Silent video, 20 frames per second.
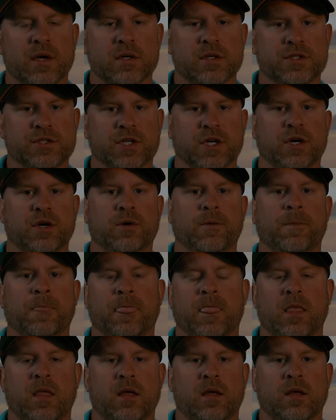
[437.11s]
So
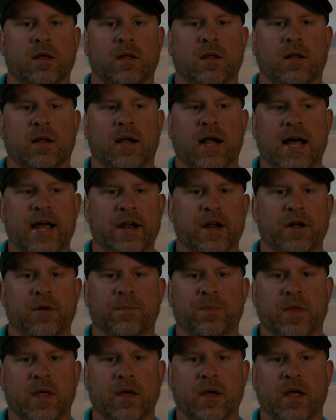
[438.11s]
I don't know,
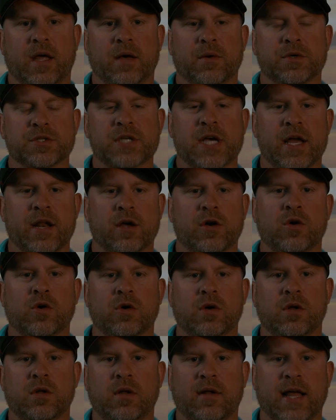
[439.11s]
it was kind of
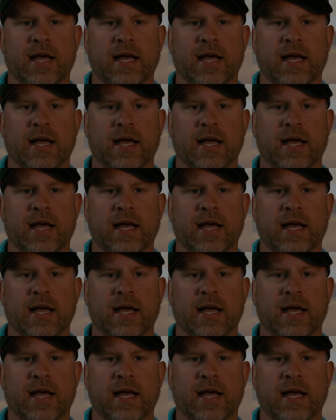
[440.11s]
cool,